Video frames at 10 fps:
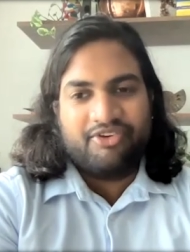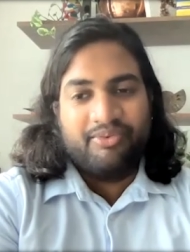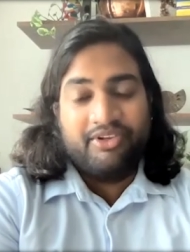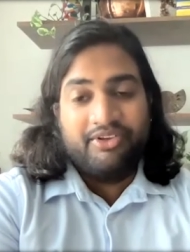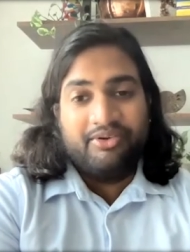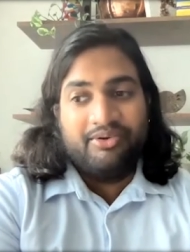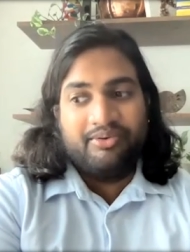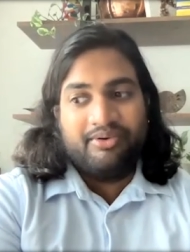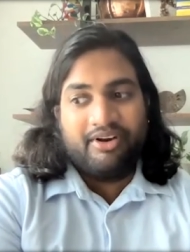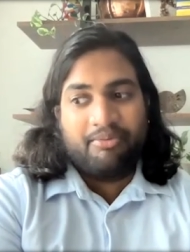And so when
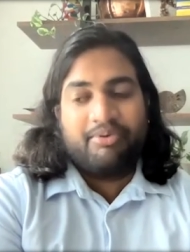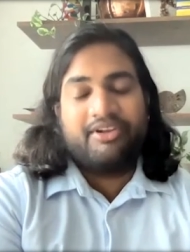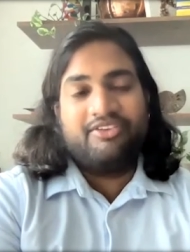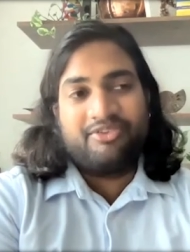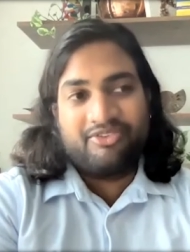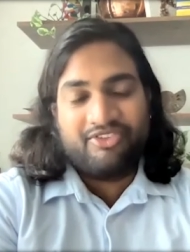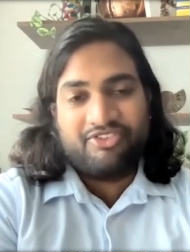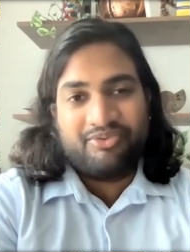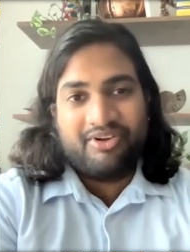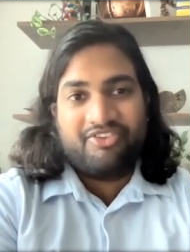you are put into a
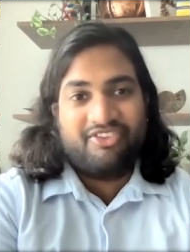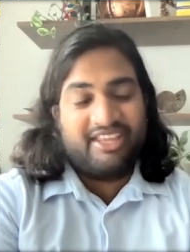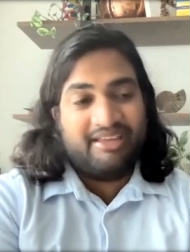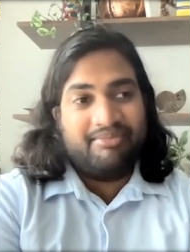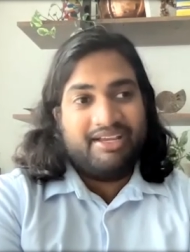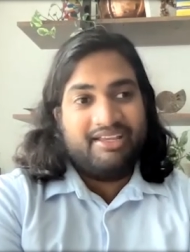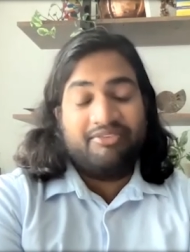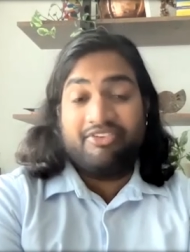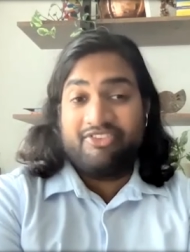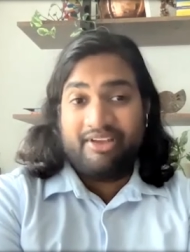situation that
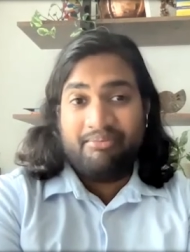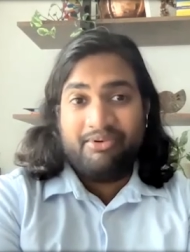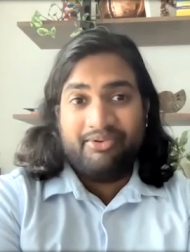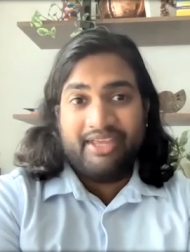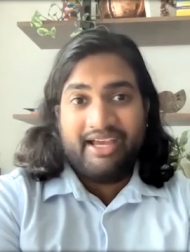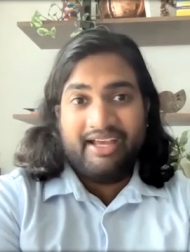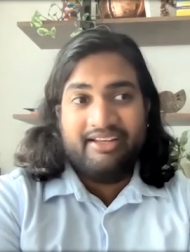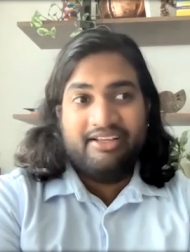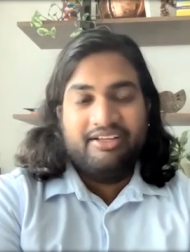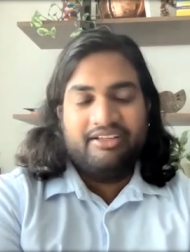might resemble
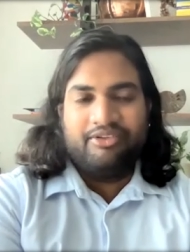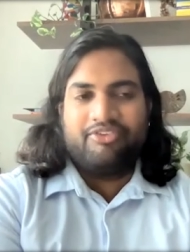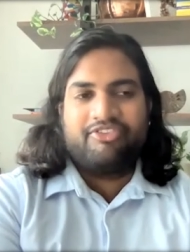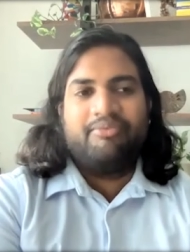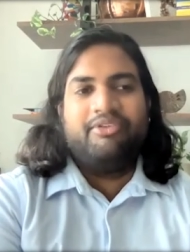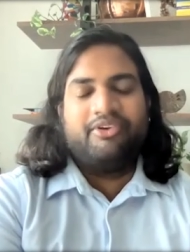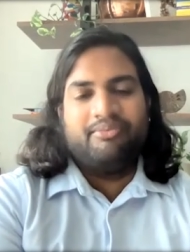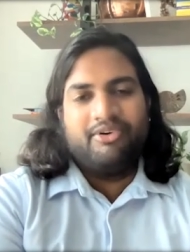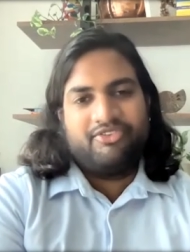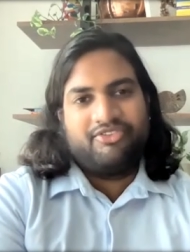that, those
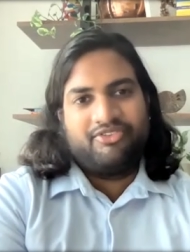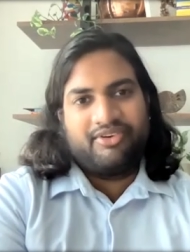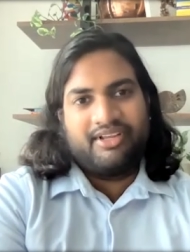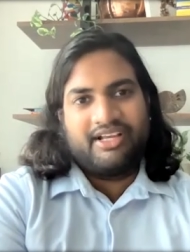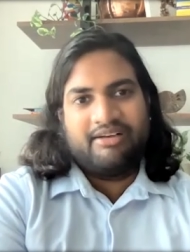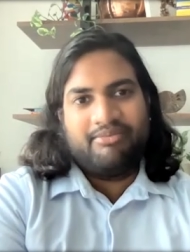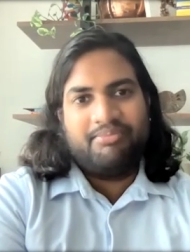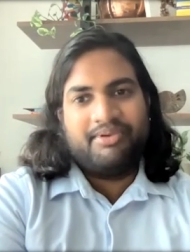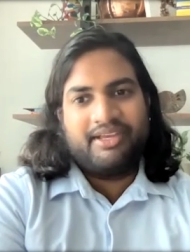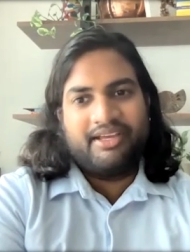similar emotions are going to come
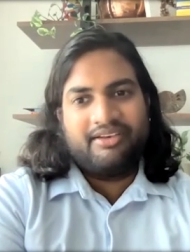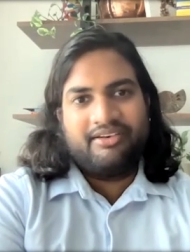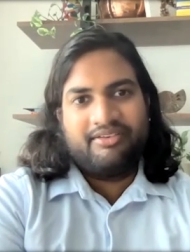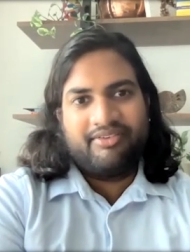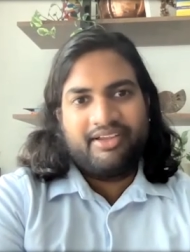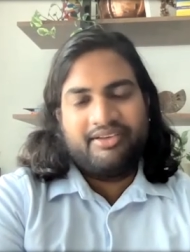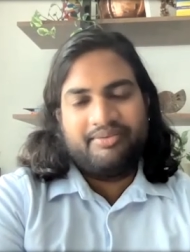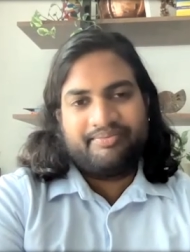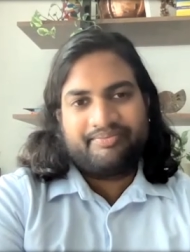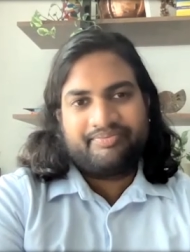up again, right?
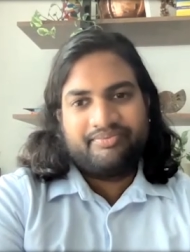